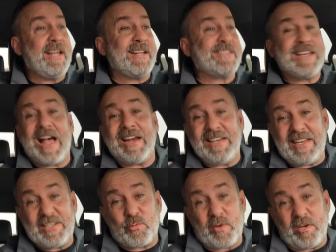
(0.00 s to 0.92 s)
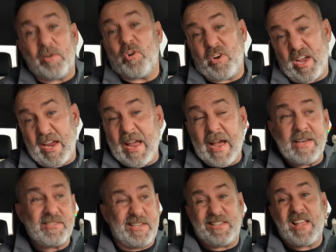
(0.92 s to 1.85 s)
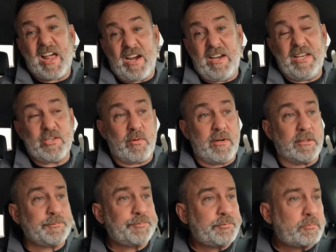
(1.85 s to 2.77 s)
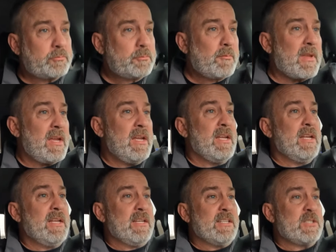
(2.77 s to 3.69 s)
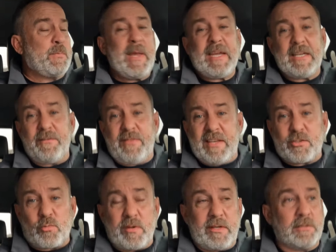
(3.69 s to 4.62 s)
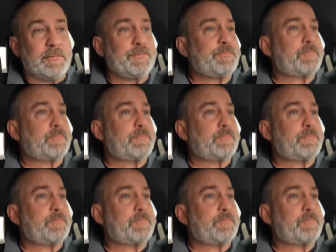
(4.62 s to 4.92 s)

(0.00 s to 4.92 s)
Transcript: It's not in Israel, okay guys? It's not in Israel. Speaking of Israel,